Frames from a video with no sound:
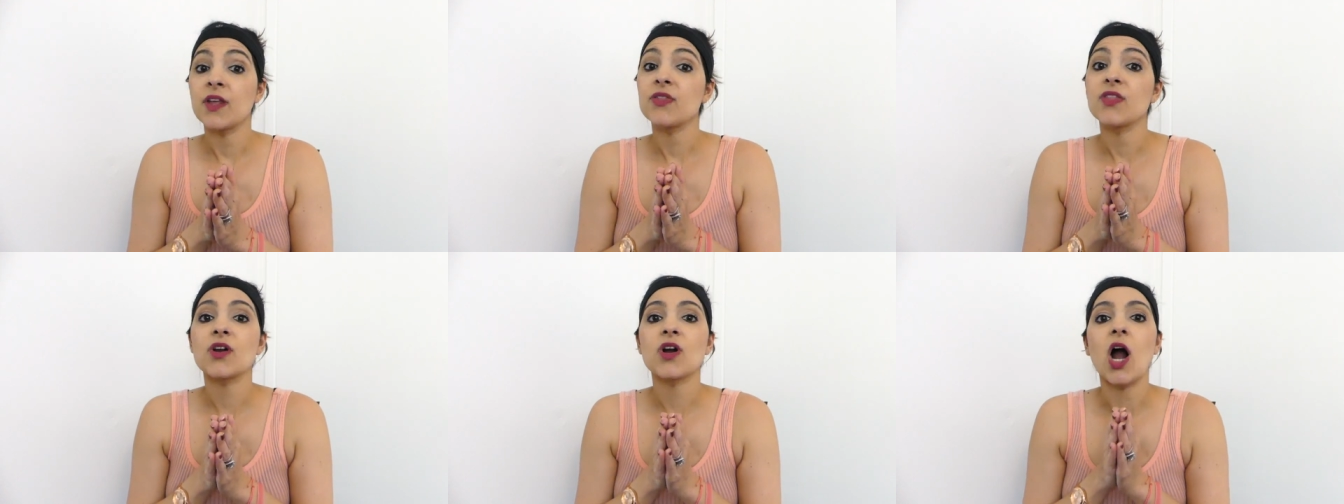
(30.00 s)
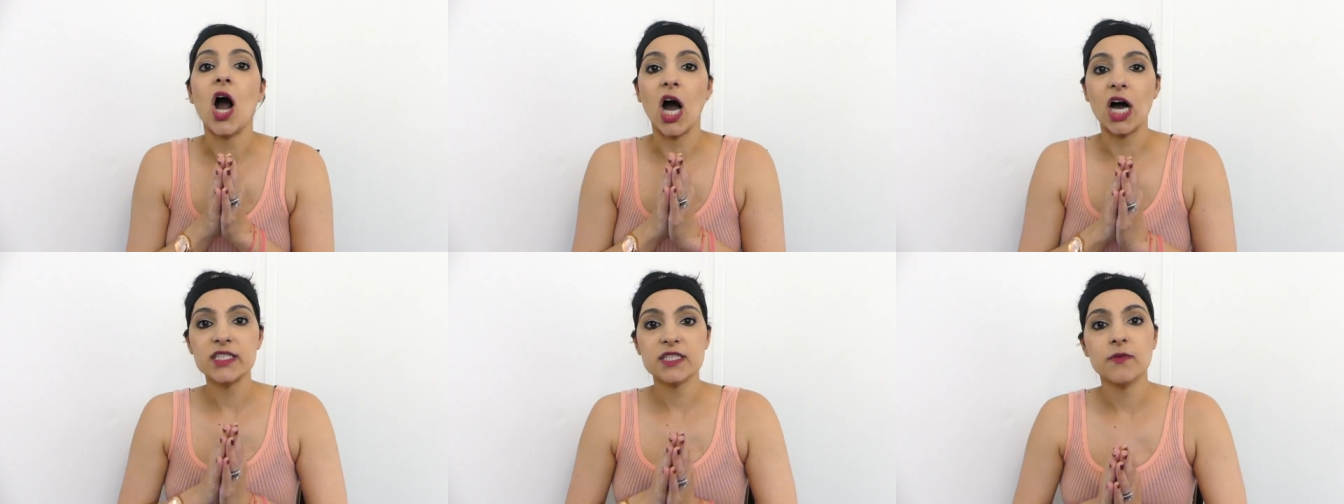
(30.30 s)

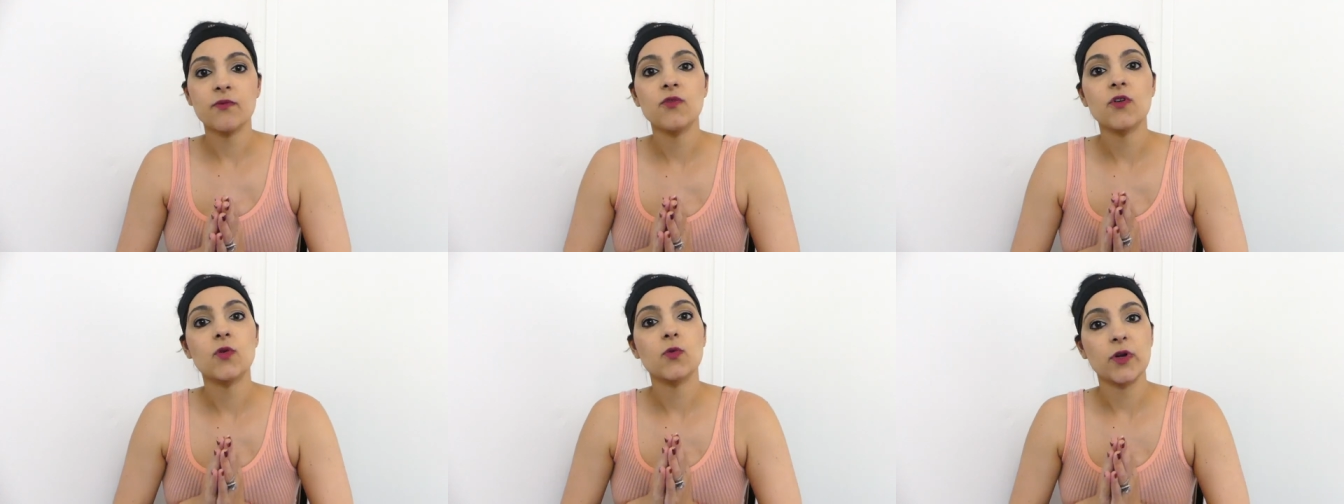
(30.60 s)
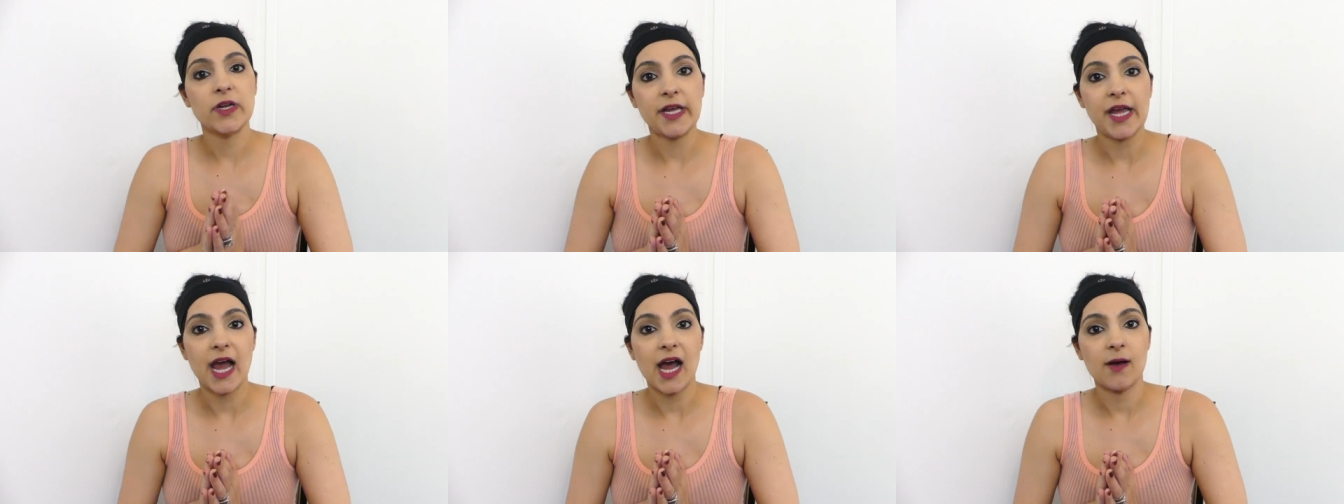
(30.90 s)
They're awesome for
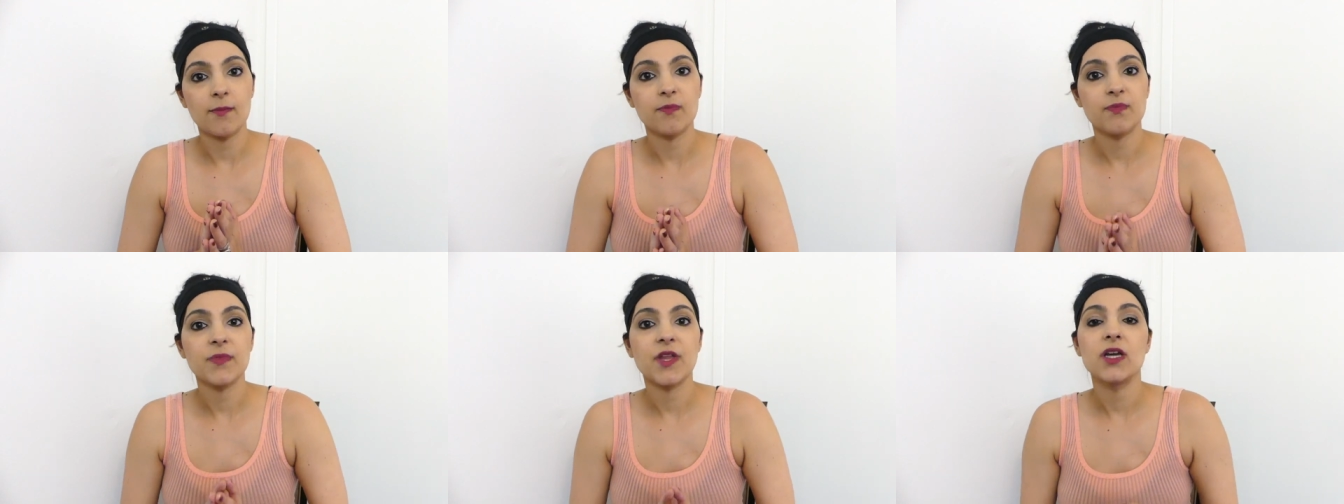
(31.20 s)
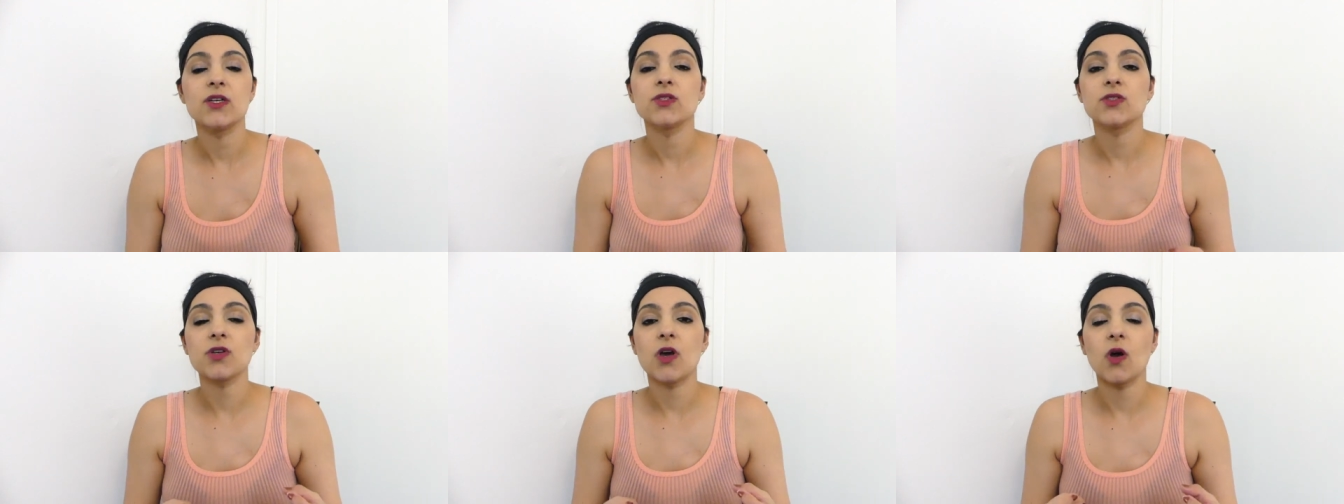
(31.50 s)
rehab.
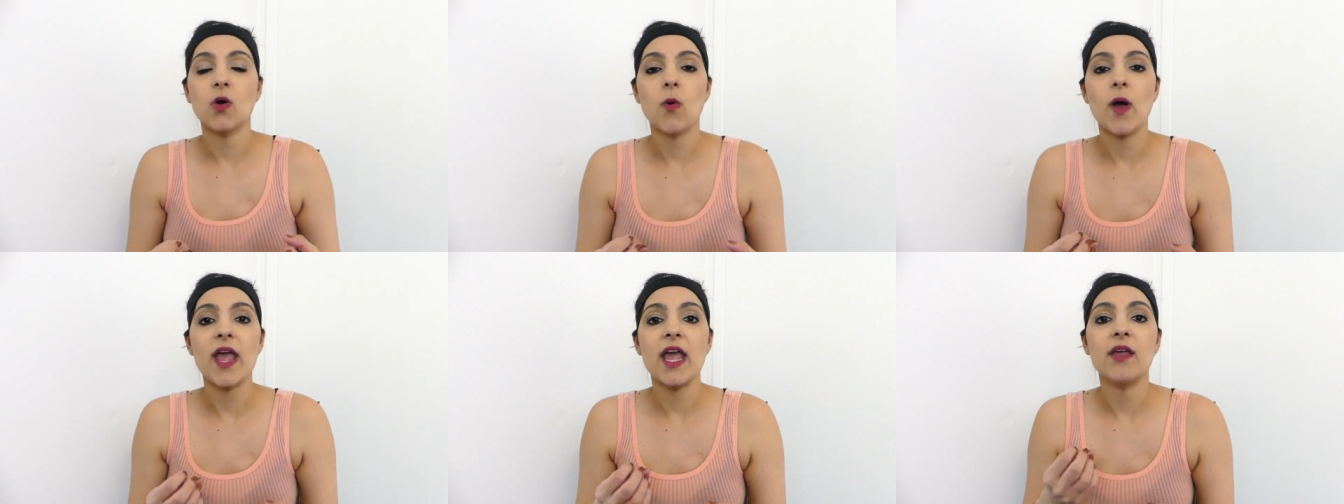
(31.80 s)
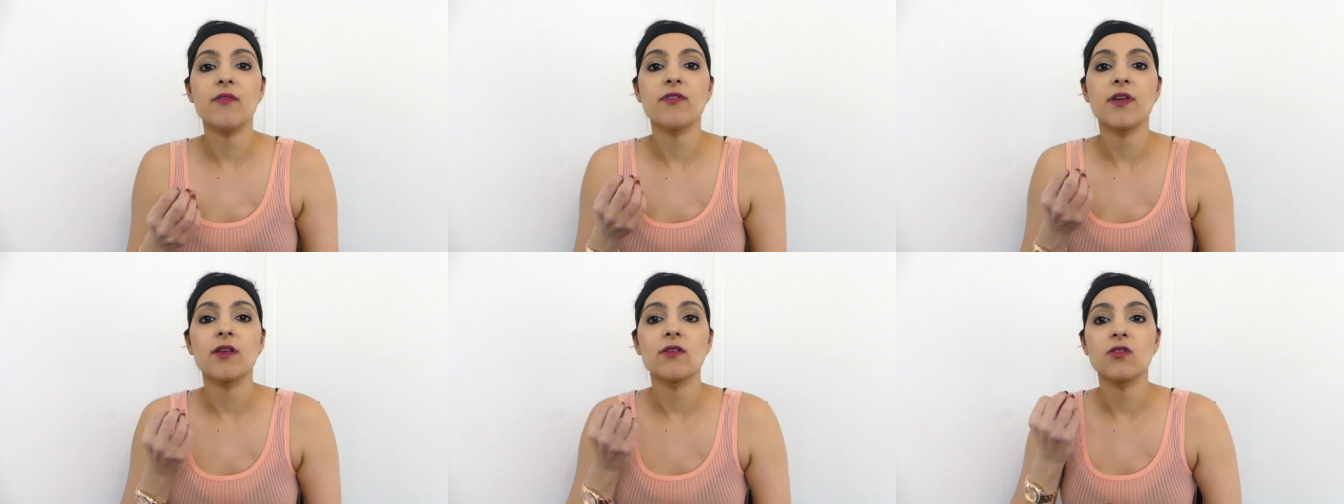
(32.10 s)
So
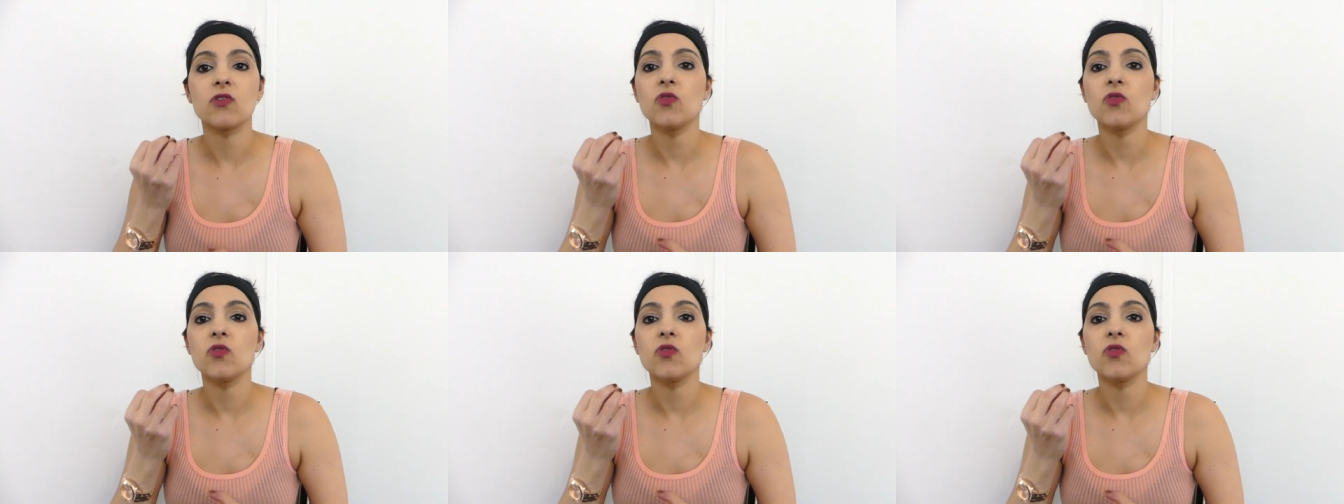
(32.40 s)
if